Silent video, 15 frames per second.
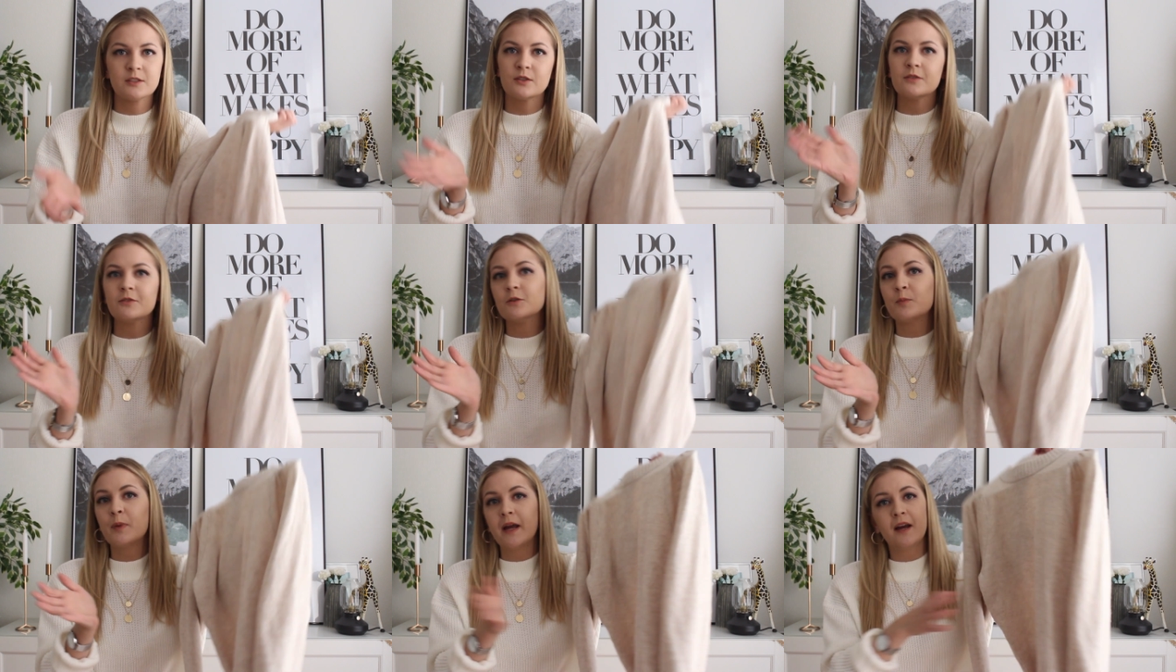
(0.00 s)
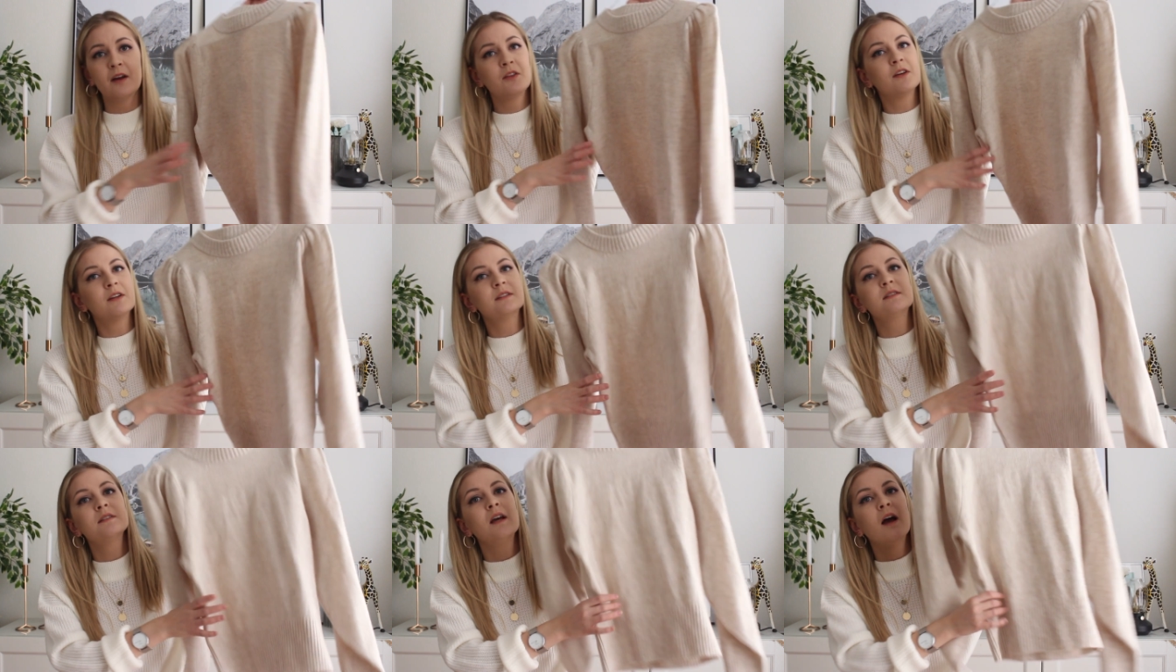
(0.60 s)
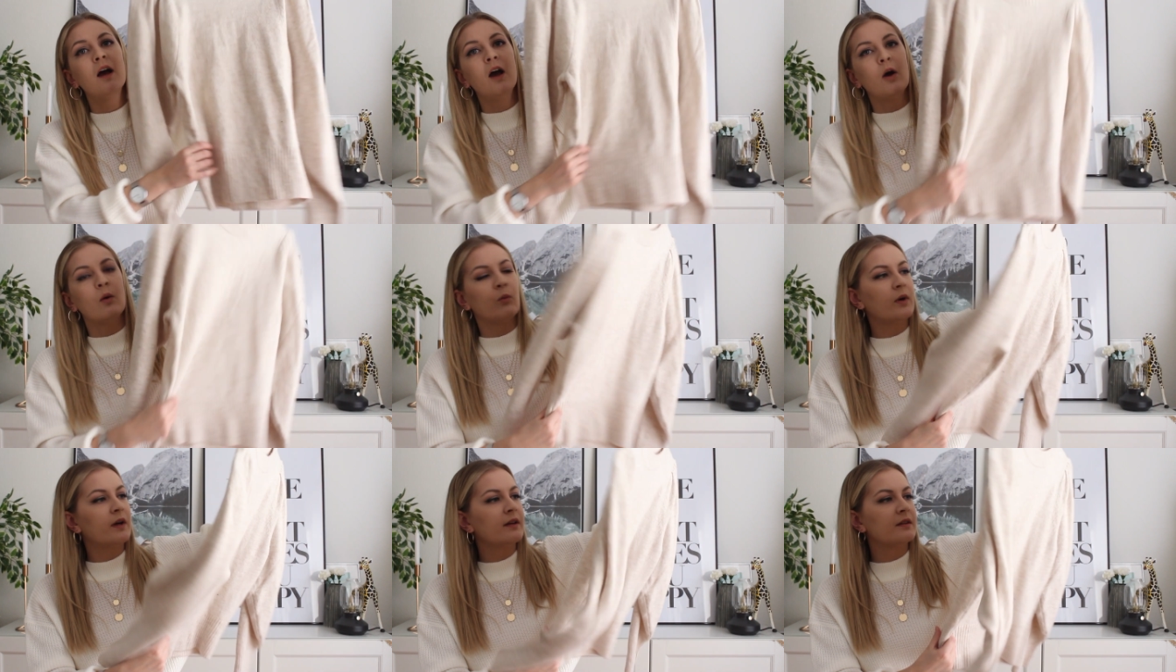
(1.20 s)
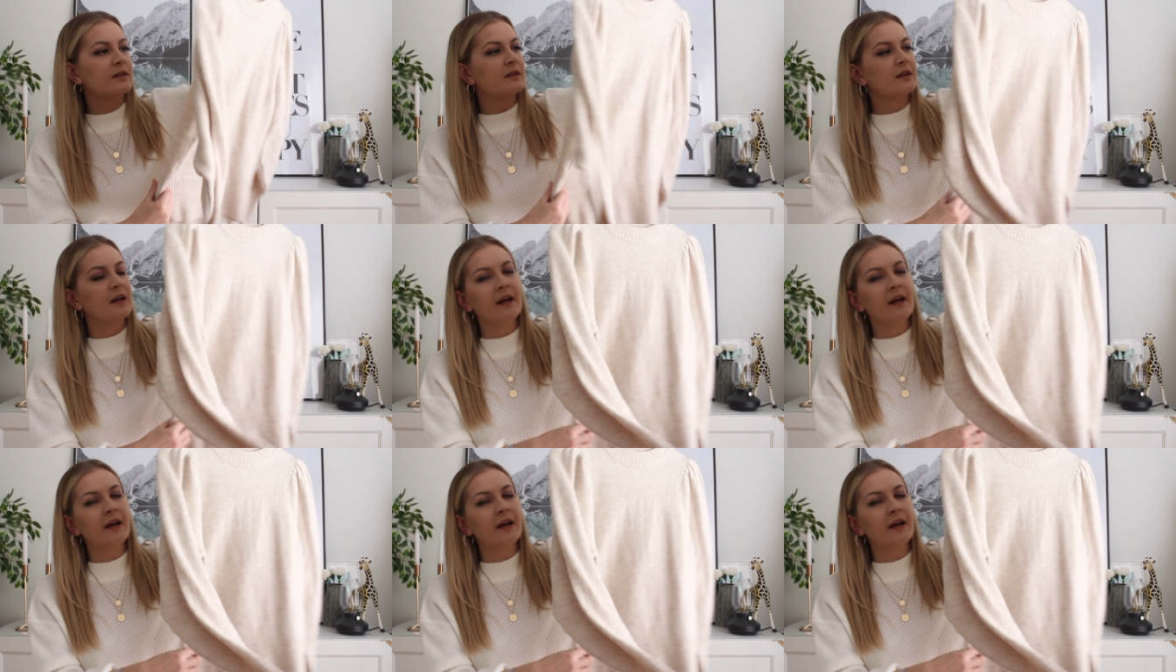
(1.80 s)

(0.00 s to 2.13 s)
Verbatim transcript: So if you pair this with